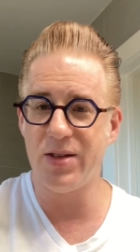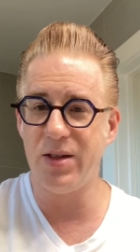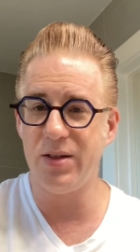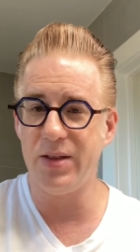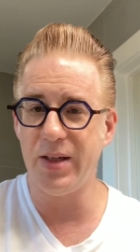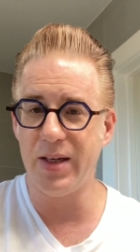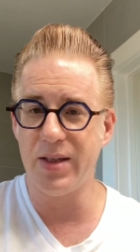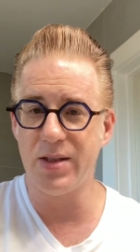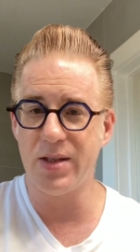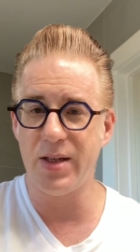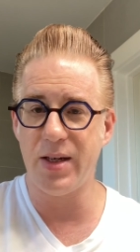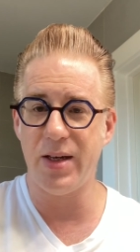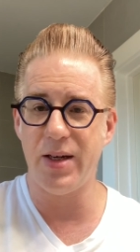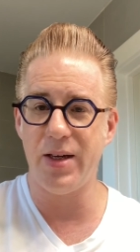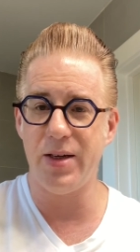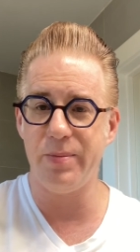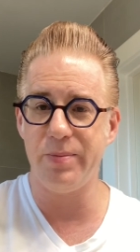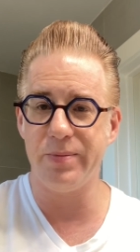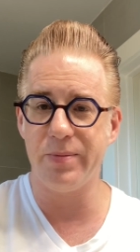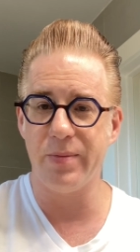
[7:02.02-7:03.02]
Till next
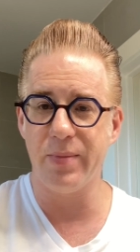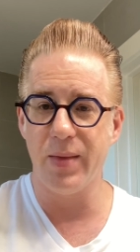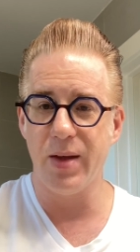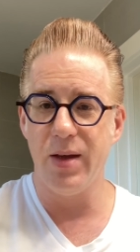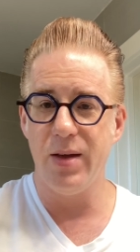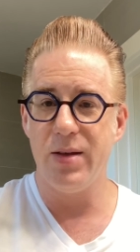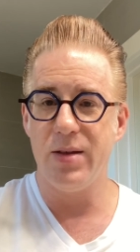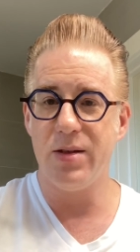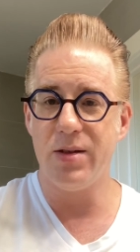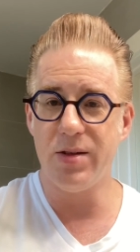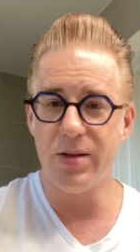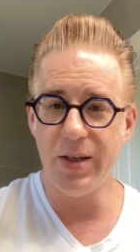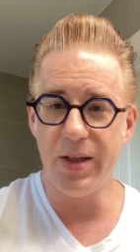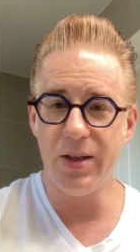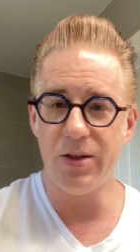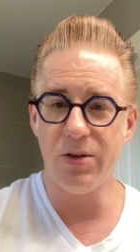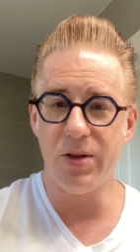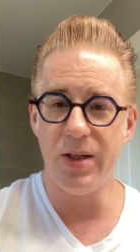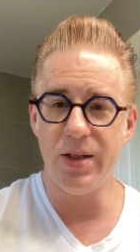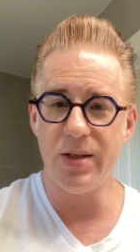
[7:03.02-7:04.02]
time, stay
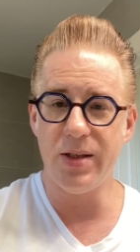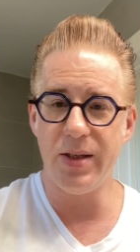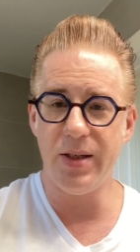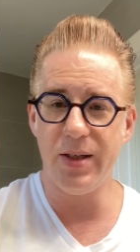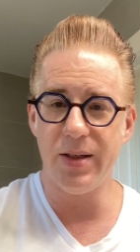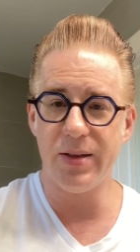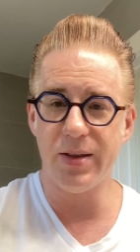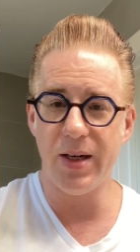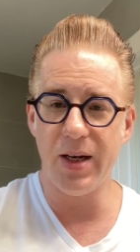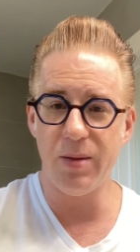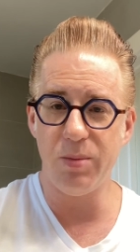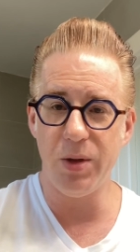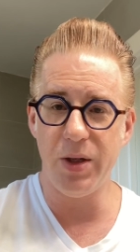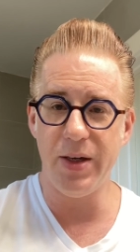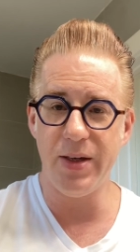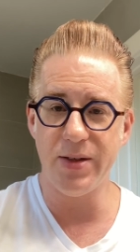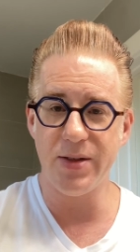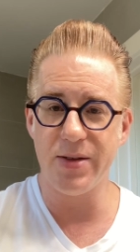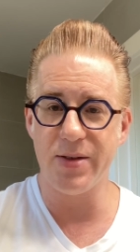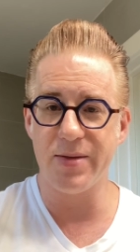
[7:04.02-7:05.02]
greasy and God
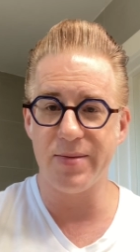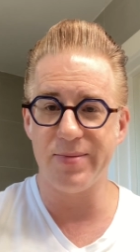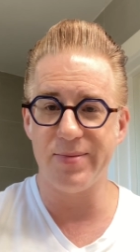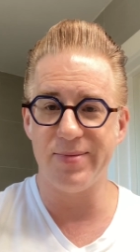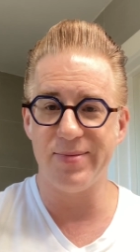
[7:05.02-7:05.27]
bless.